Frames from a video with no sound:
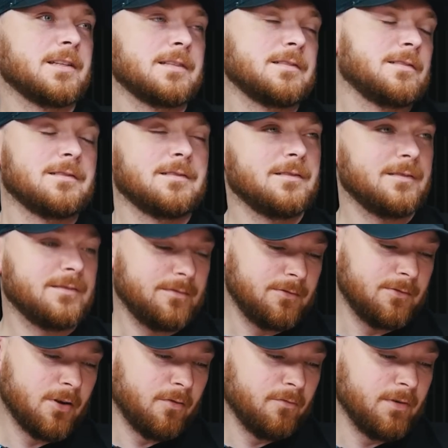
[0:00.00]
there's
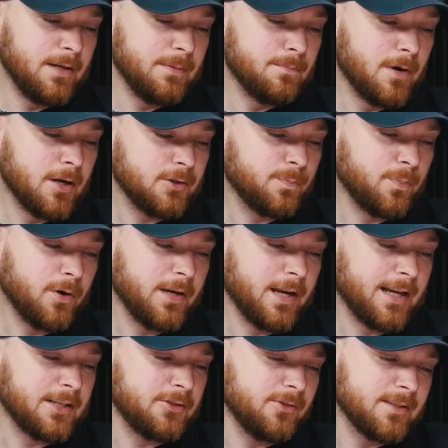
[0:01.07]
not really much point.
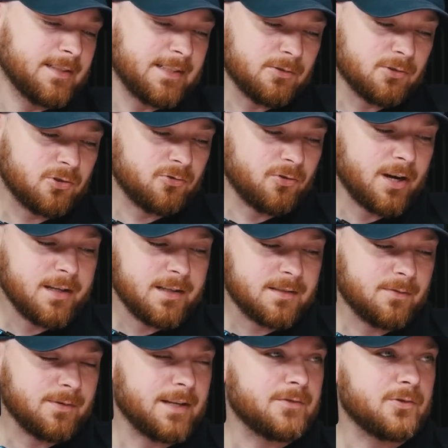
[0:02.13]
I guess you can still strike,
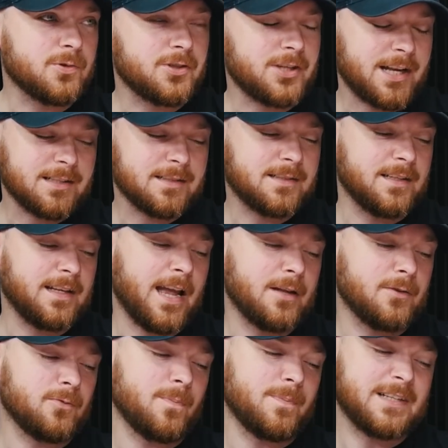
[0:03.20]
so it gives you a chance to
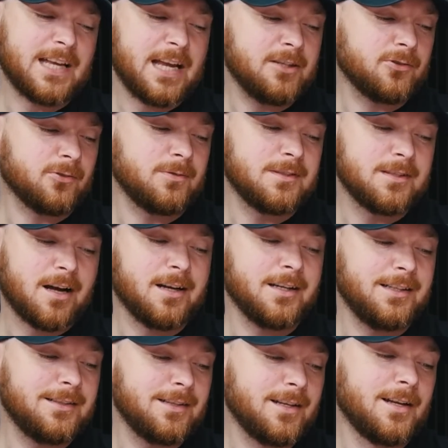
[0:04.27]
get to a potential
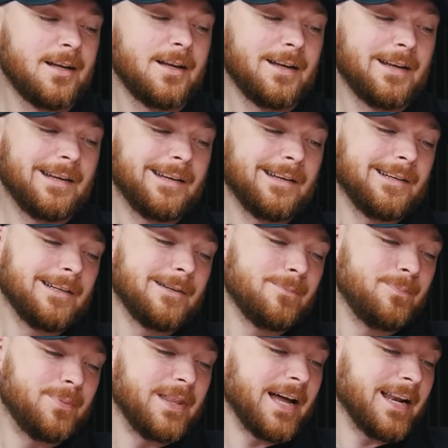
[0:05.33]
9,
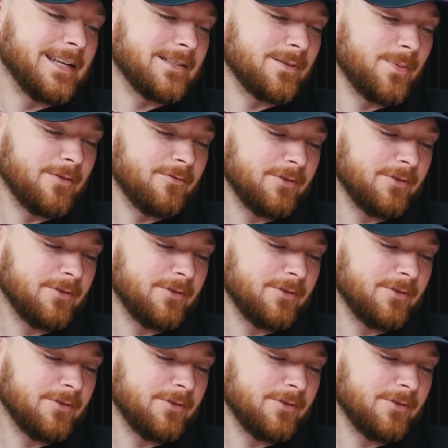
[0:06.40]
but that is a bit